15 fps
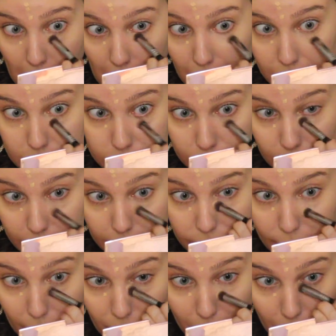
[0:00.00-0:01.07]
I'm just working
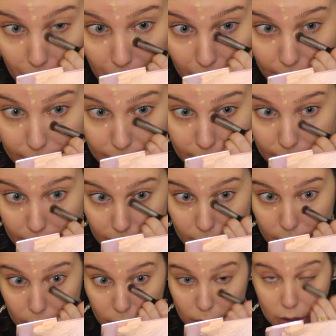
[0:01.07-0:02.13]
that right
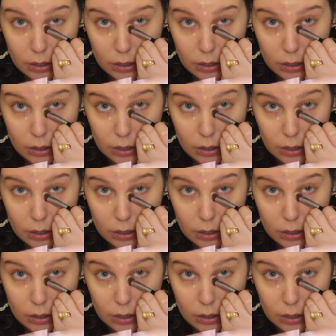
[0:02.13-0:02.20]
into